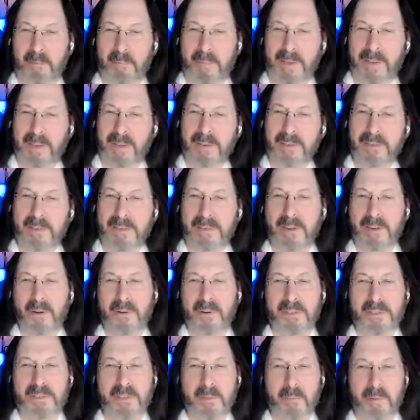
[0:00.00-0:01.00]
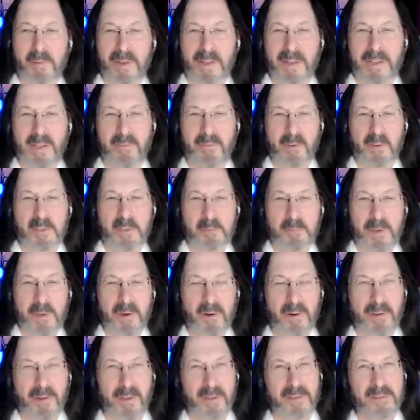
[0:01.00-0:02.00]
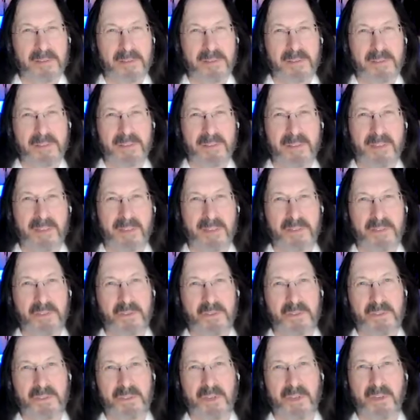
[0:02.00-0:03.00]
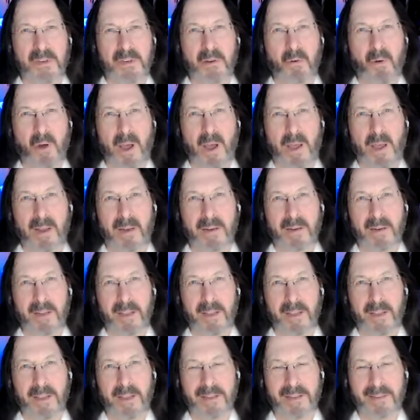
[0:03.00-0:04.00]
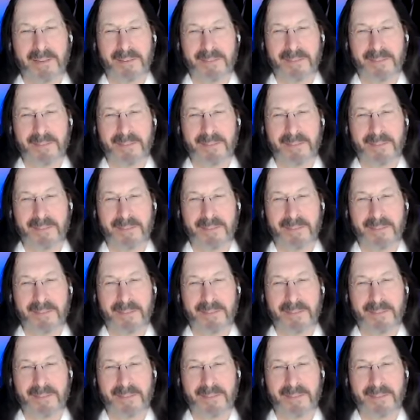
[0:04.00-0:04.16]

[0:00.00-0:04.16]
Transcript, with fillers: and begin to notice the play of experience as you sit quietly.